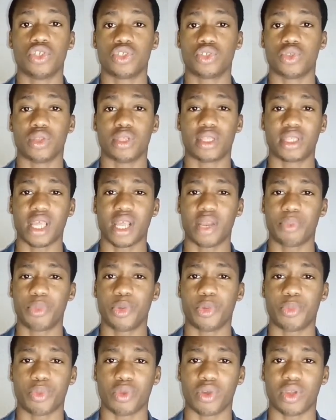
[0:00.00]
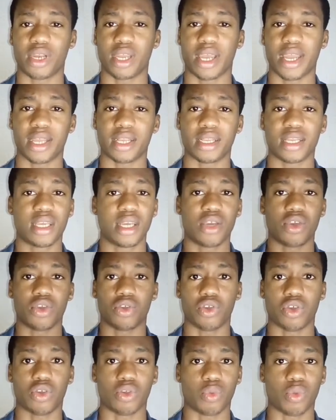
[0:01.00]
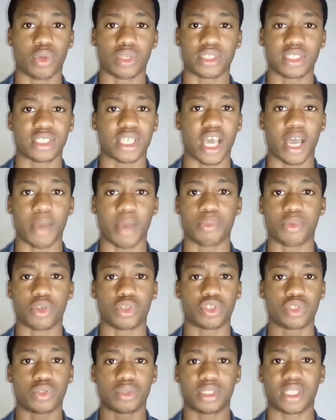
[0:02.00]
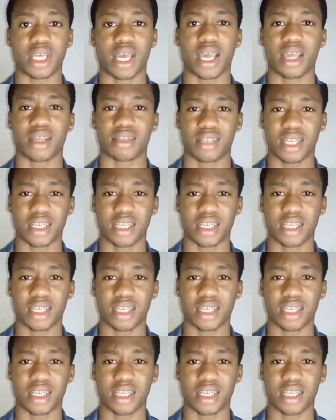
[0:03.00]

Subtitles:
So tell people online, your WhatsApp, your Twitter,